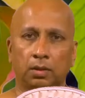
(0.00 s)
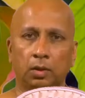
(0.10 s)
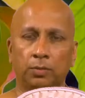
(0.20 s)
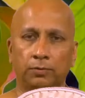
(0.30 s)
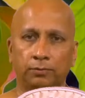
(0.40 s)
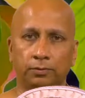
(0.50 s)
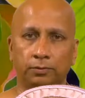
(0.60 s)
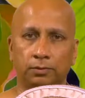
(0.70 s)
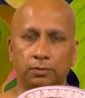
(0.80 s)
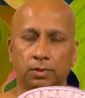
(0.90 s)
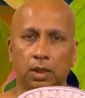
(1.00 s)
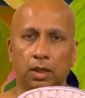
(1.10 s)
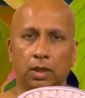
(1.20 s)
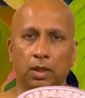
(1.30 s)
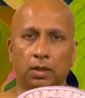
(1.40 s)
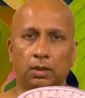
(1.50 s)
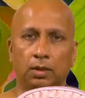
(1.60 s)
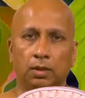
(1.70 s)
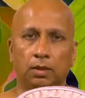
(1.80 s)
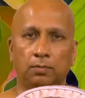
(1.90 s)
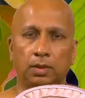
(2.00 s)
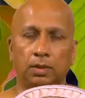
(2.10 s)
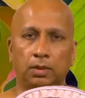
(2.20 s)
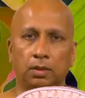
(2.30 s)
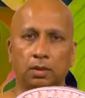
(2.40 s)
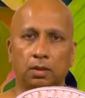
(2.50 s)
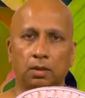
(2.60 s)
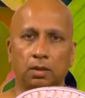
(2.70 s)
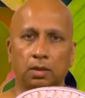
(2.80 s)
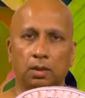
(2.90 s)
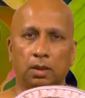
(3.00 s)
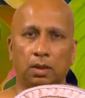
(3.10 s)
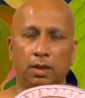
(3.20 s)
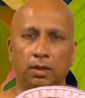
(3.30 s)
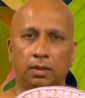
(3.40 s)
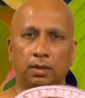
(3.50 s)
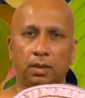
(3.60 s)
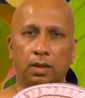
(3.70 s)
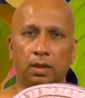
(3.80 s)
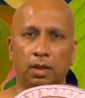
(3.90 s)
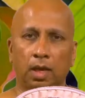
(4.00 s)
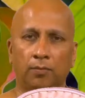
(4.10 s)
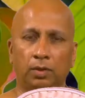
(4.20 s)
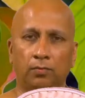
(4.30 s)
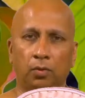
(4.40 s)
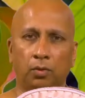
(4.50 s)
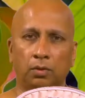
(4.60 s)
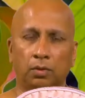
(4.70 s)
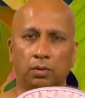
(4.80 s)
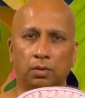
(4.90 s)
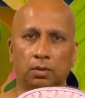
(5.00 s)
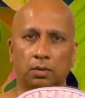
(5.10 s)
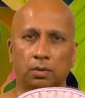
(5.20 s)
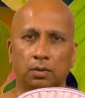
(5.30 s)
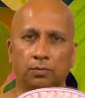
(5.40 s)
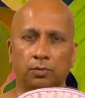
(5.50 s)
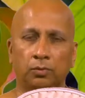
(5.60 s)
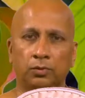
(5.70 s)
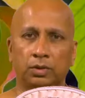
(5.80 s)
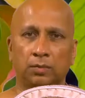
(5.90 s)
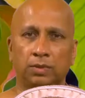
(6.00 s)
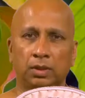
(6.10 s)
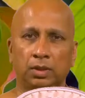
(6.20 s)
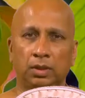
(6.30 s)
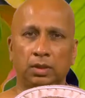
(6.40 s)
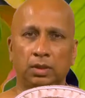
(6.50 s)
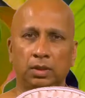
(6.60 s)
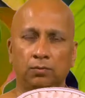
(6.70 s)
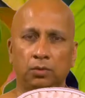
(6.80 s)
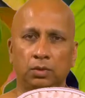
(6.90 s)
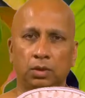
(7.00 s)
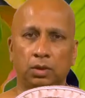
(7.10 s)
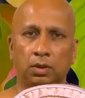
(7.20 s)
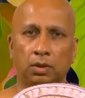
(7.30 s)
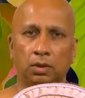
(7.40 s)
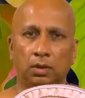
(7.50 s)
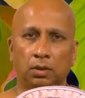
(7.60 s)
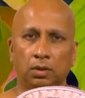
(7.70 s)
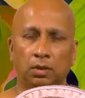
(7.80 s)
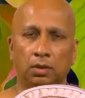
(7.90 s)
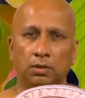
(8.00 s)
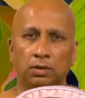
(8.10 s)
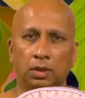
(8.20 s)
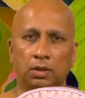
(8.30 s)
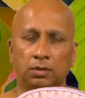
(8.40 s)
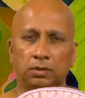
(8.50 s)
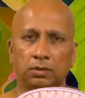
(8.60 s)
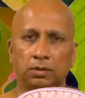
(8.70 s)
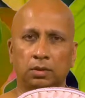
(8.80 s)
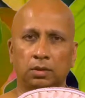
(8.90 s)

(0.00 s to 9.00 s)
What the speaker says: human feces, and then later, having walked a few steps, then he would check his